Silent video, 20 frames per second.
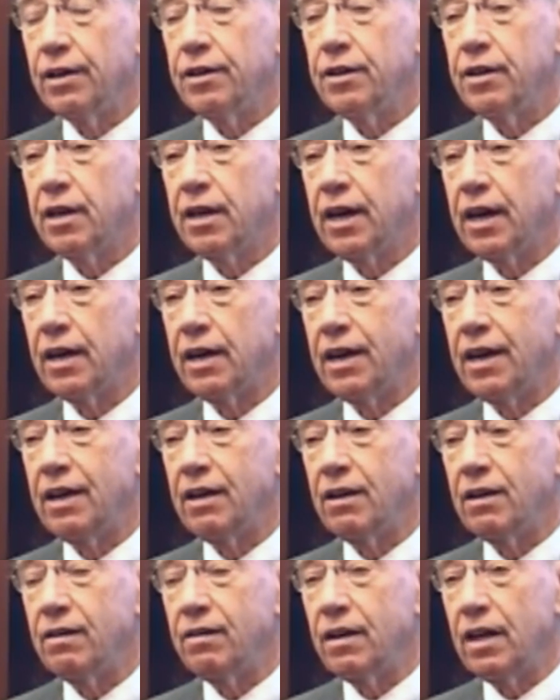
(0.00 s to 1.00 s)
You get
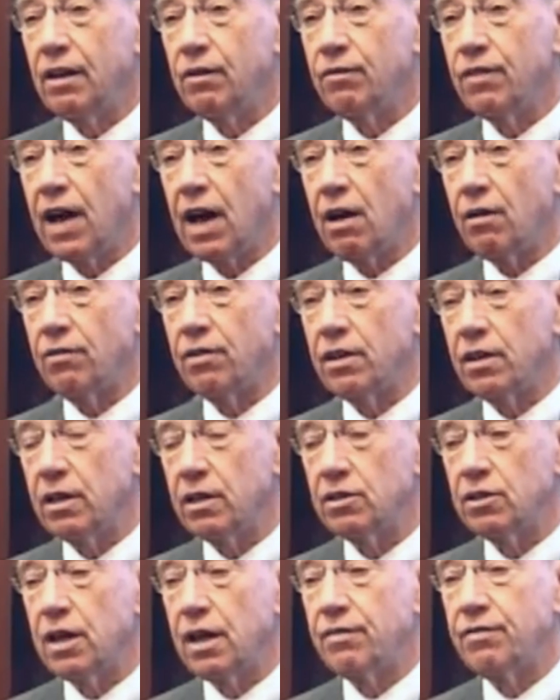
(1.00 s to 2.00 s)
involved in
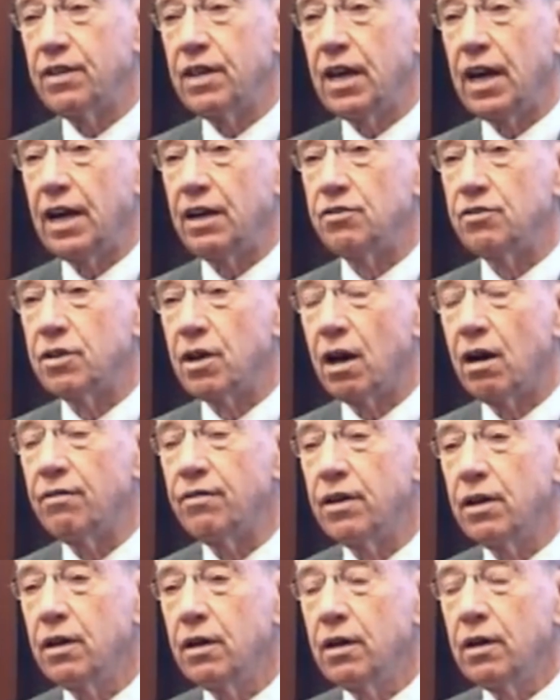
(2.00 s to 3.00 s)
this FDA
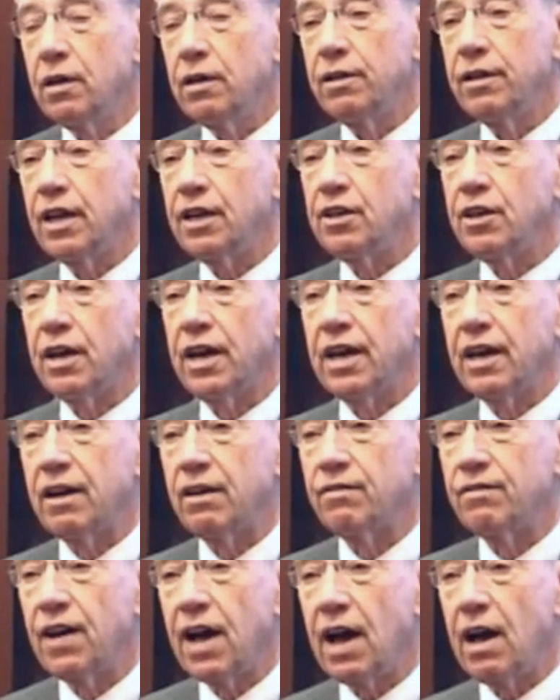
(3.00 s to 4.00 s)
stuff, and then you get
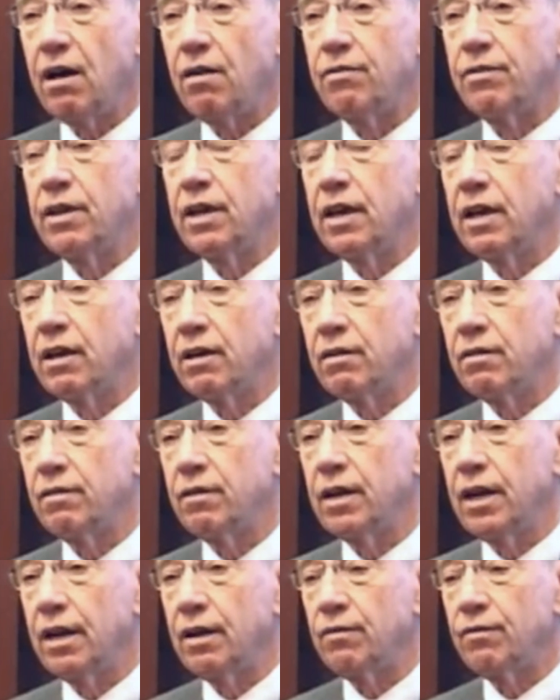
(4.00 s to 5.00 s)
involved
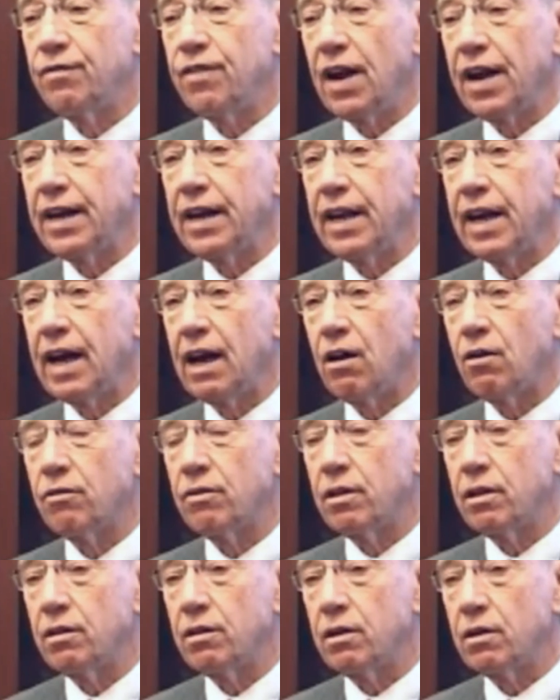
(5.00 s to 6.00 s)
in finding out
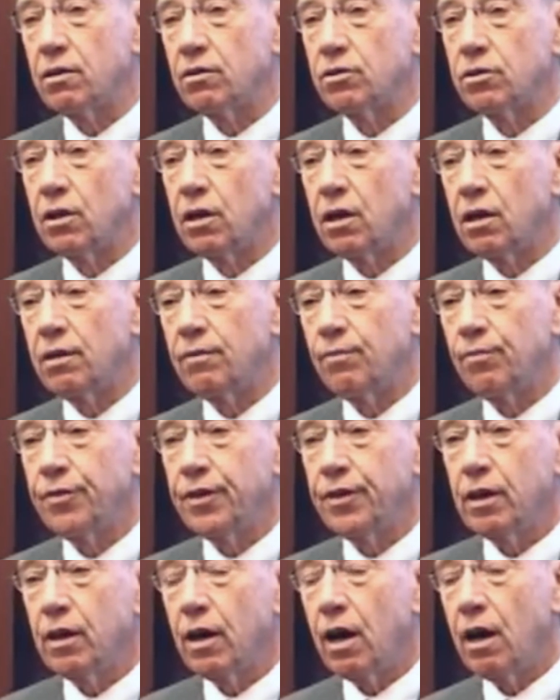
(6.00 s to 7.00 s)
that there's a
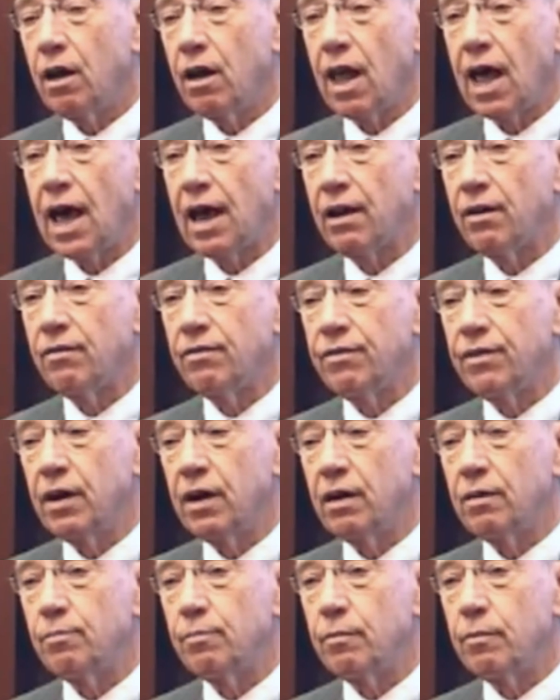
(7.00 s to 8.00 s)
lot
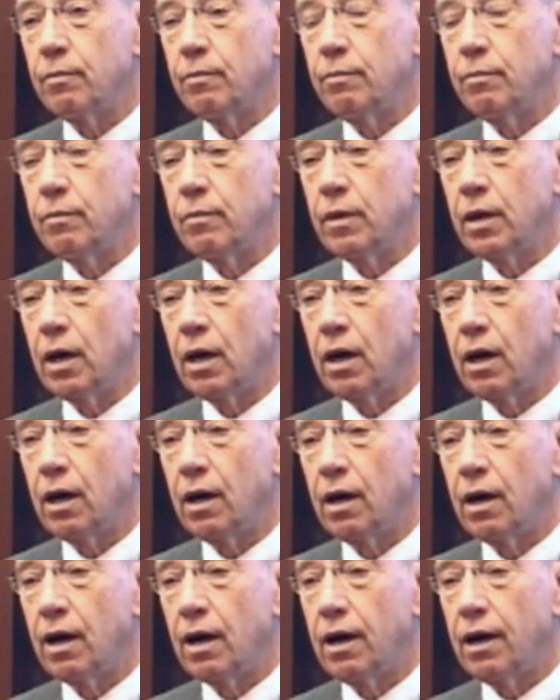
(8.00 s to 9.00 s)
of,
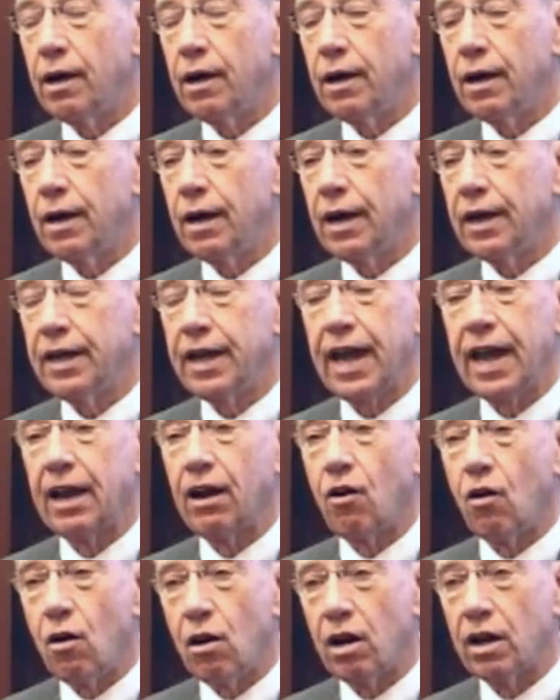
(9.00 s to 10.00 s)
I can't
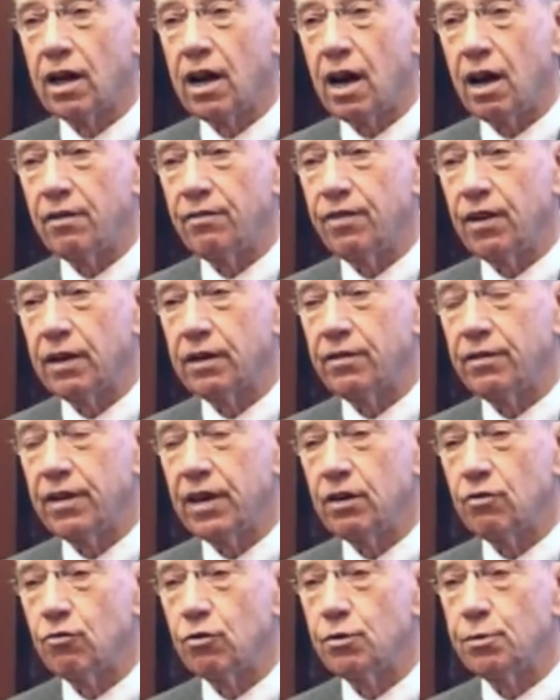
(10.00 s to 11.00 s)
call a conflict of
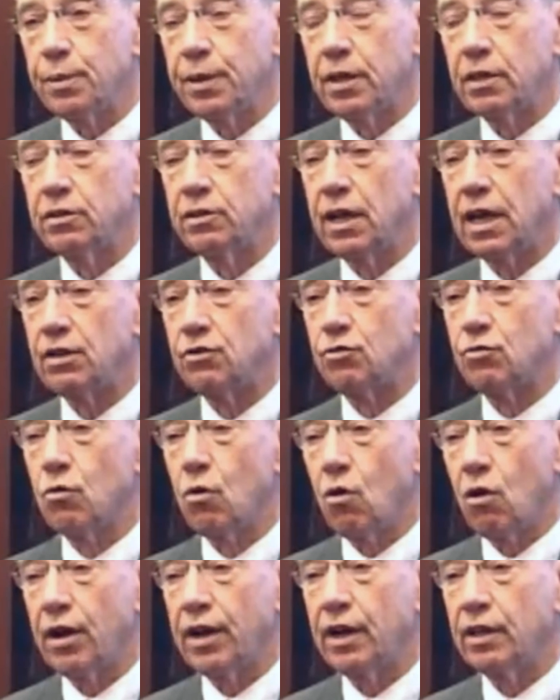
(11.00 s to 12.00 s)
interest because that's
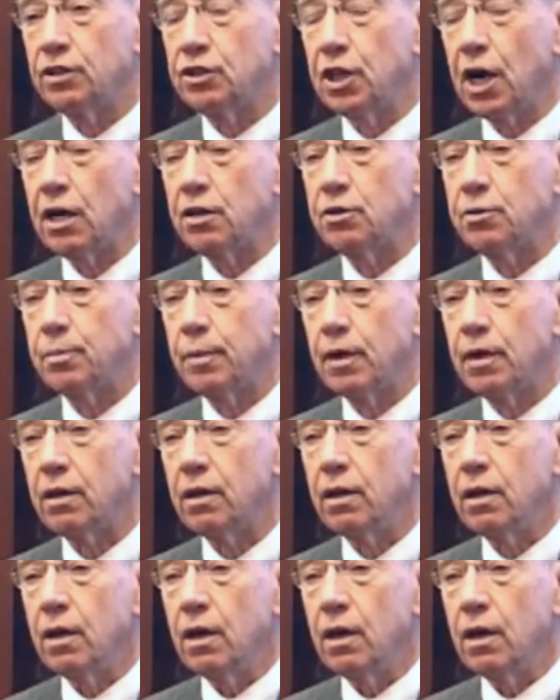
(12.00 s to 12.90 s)
drawing a judgment.